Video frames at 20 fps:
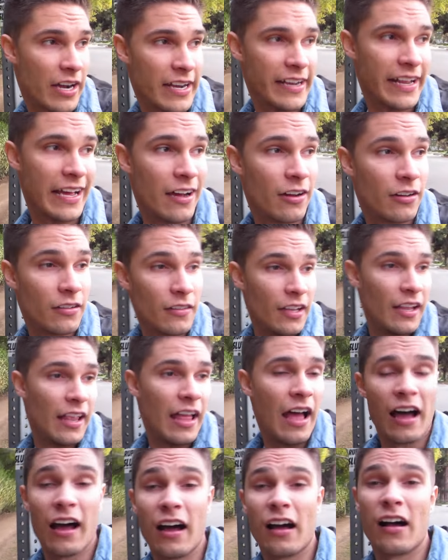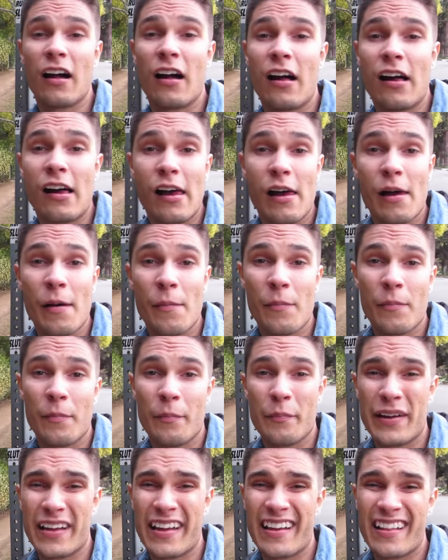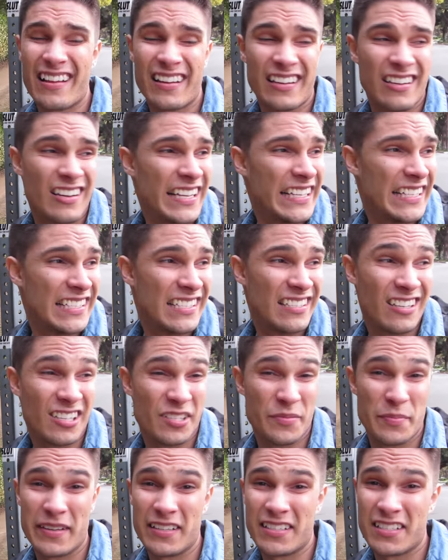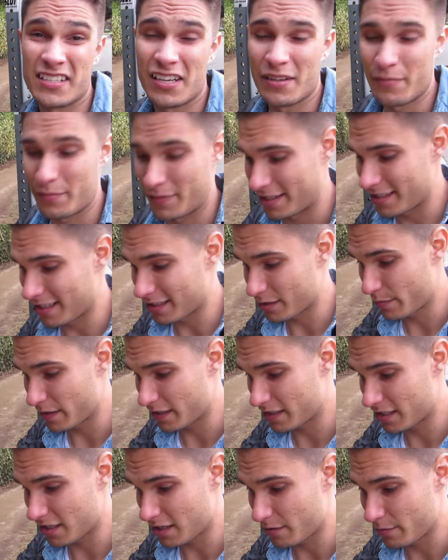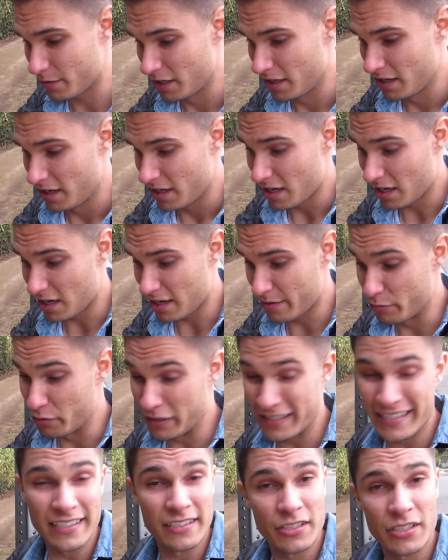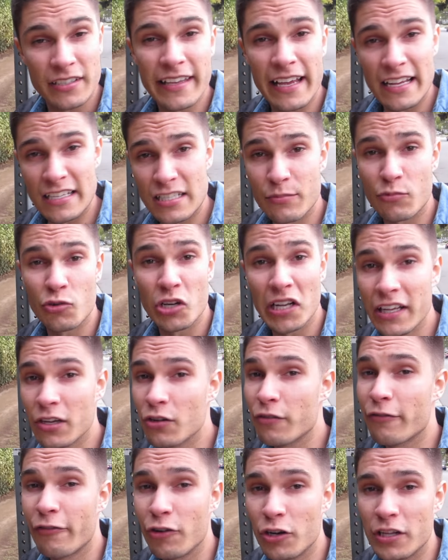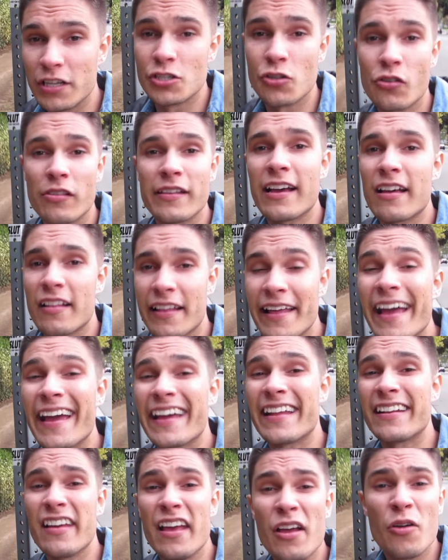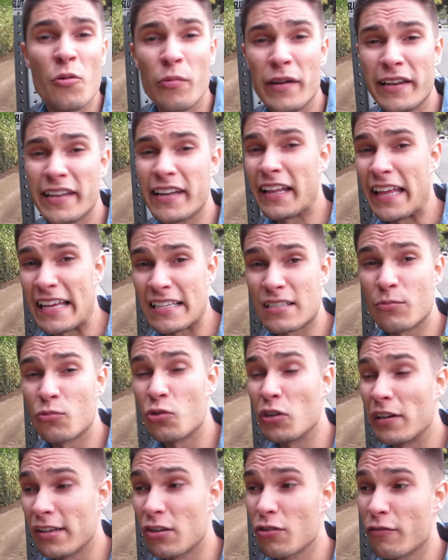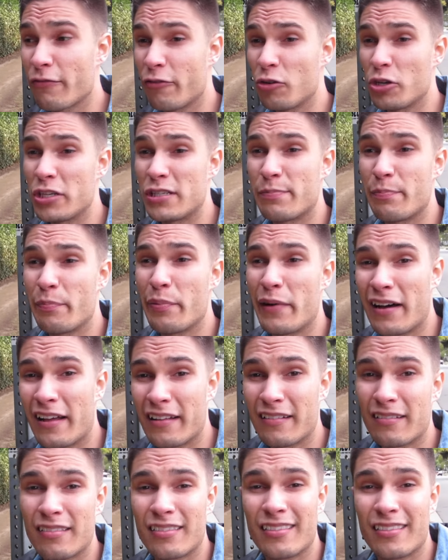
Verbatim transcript: right now. Um, but yeah, that kind of sucks big time. Sucks big time. Um, we did get some really good footage. On the other hand, we did get some really good footage, but